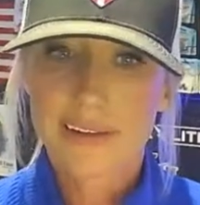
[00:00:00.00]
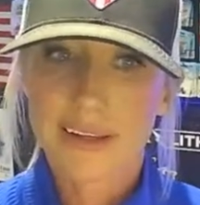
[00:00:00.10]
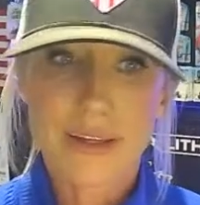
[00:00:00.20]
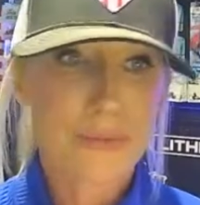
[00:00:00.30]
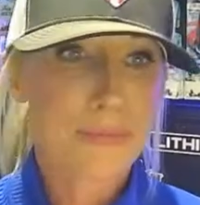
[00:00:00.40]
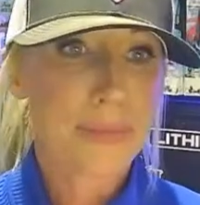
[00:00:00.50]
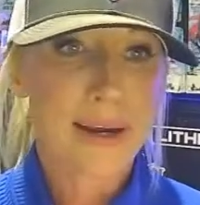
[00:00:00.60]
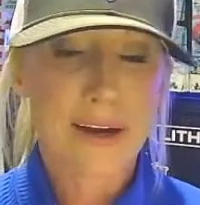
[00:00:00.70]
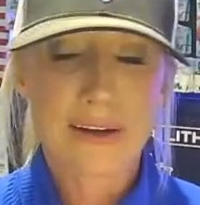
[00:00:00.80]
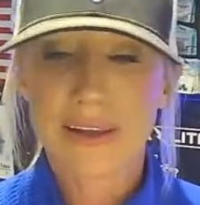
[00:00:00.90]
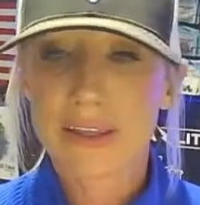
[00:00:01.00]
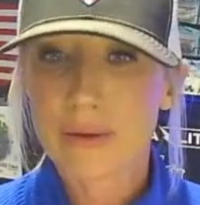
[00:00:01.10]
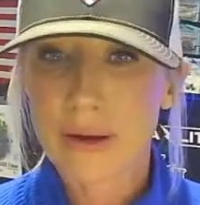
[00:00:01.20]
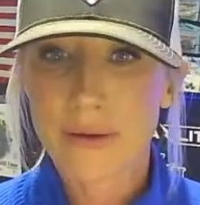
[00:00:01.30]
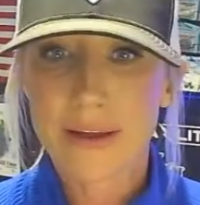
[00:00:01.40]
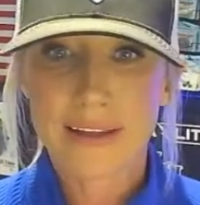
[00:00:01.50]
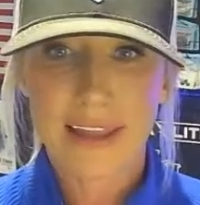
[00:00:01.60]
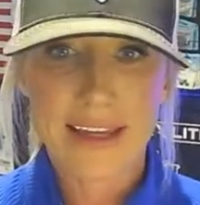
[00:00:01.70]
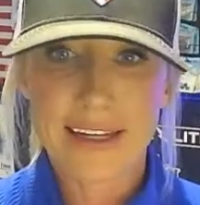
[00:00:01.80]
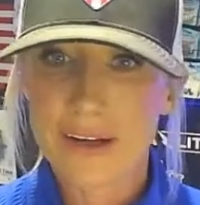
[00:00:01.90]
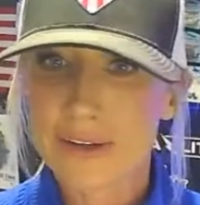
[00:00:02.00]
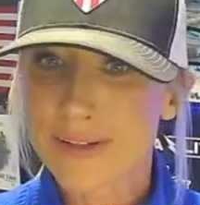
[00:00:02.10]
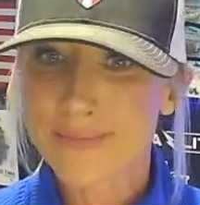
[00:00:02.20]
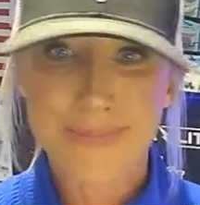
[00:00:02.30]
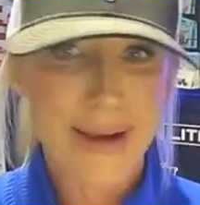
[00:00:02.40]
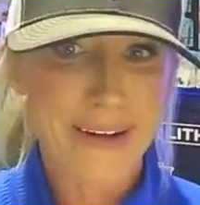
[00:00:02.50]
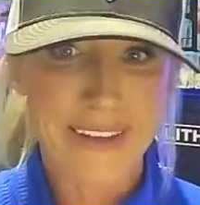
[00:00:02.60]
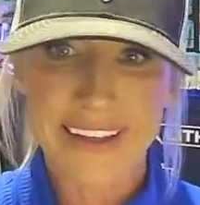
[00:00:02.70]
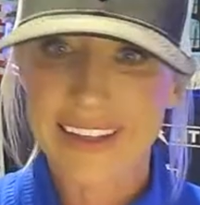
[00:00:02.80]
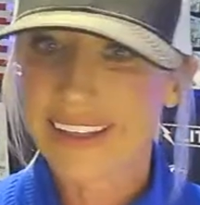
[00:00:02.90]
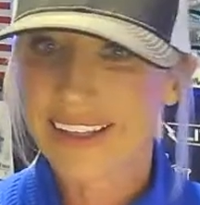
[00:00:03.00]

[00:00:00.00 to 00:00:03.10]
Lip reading: Like you barely throw it, just barely,